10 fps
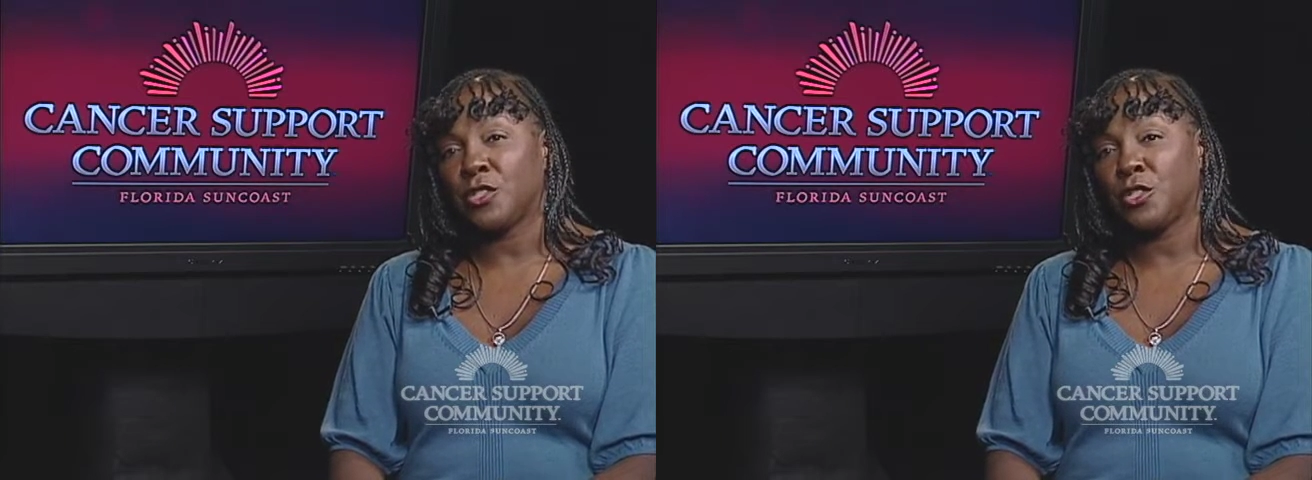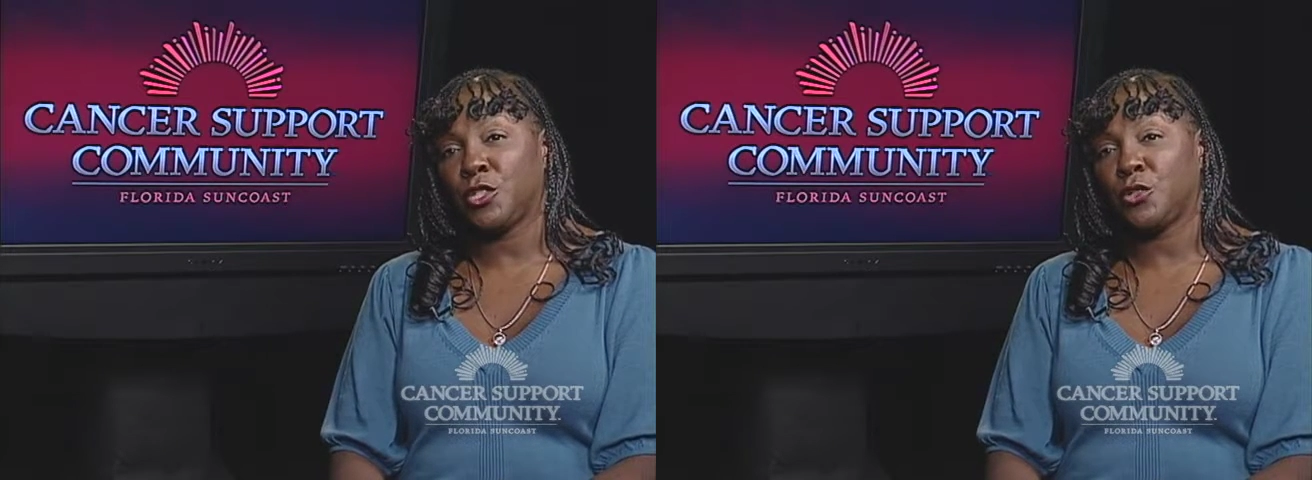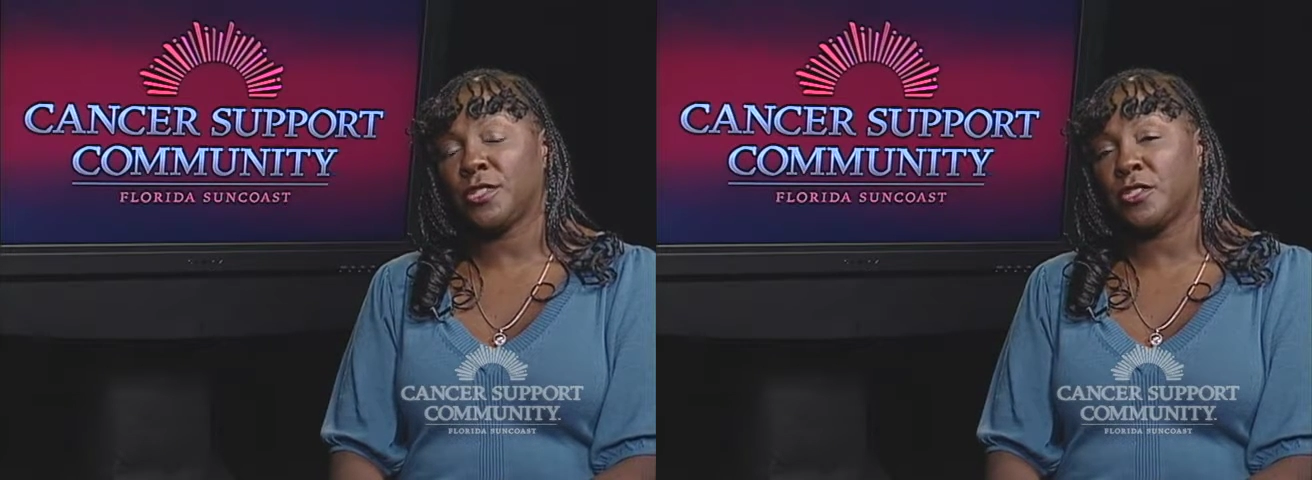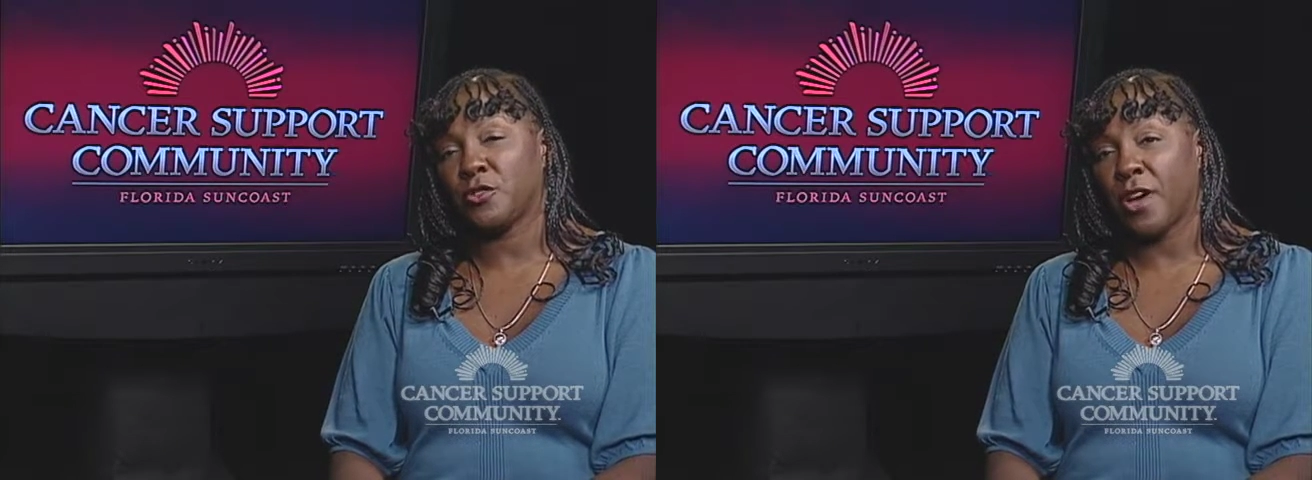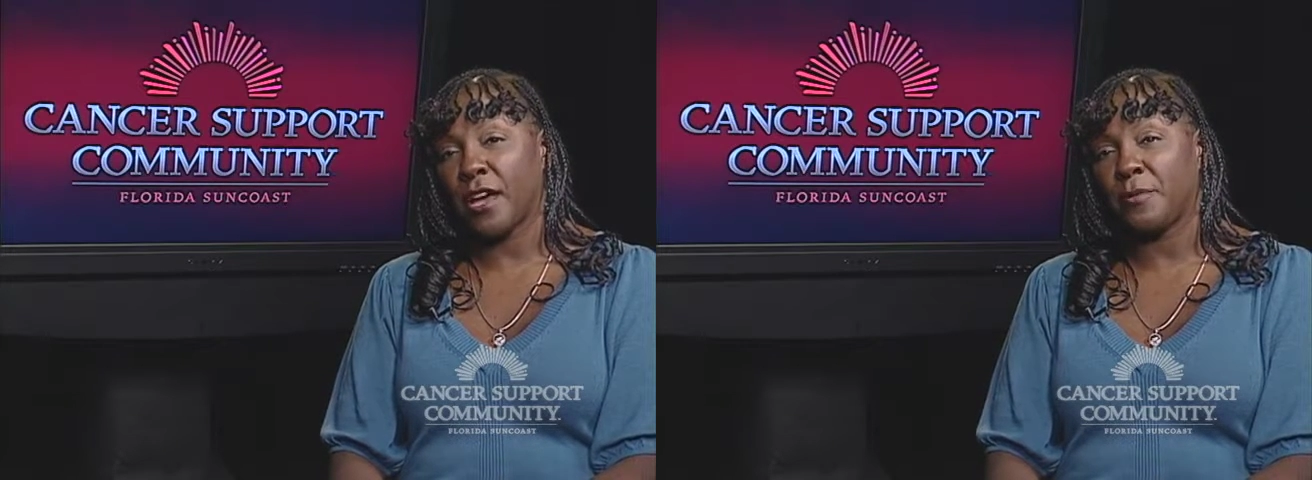to
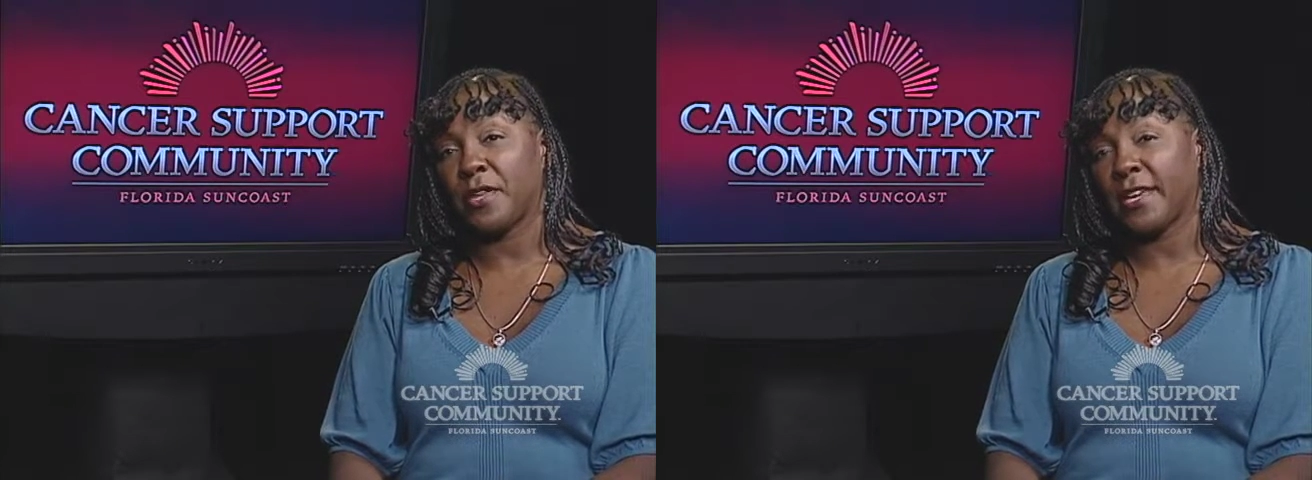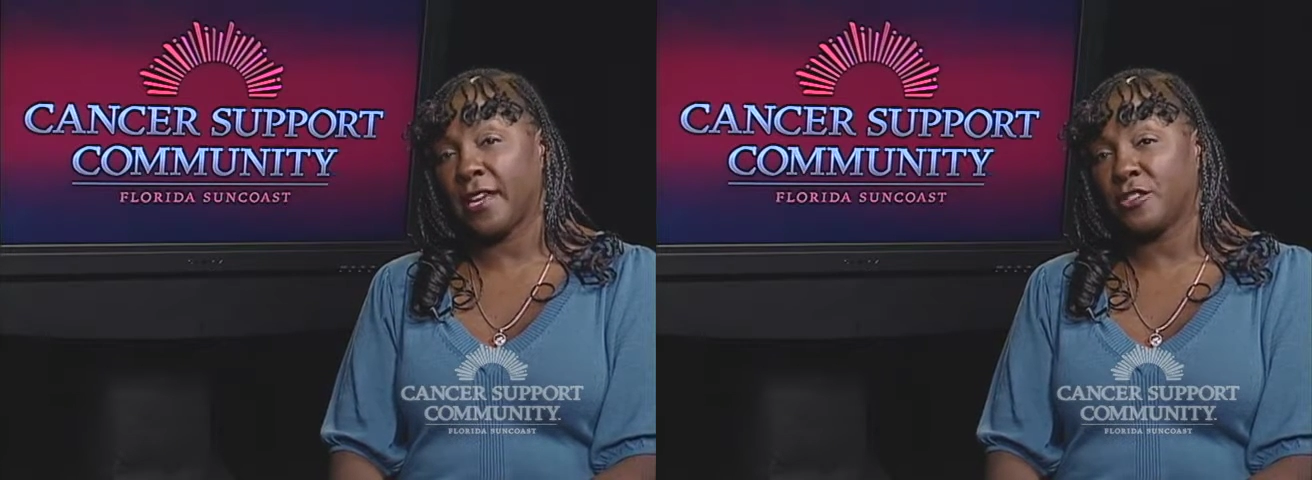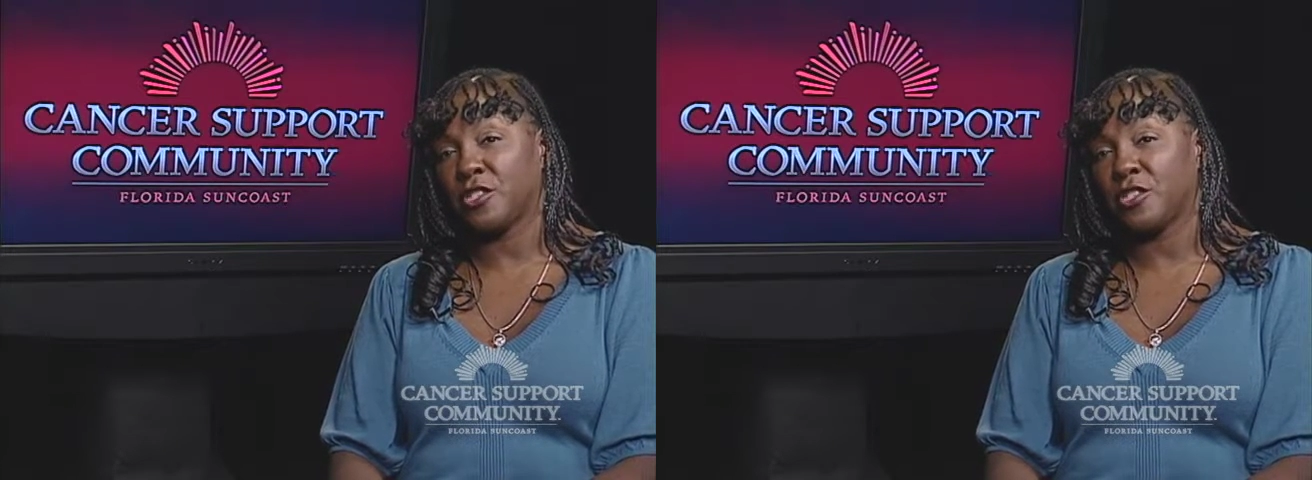describe the cancer